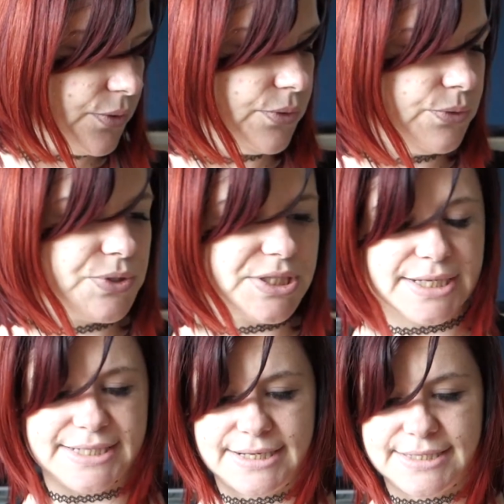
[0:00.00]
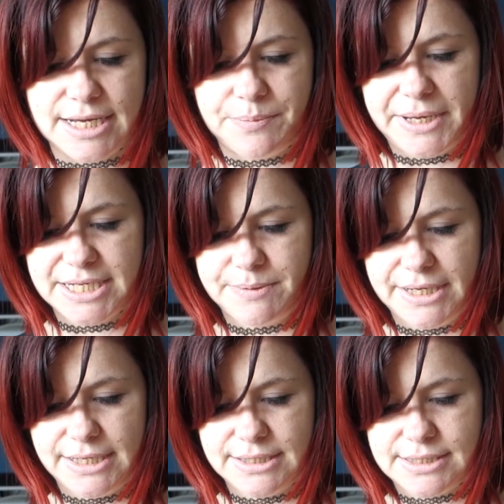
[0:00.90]
Also Dansack base
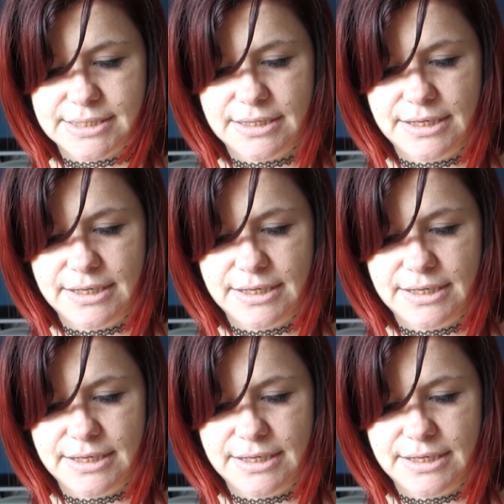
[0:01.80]
plates.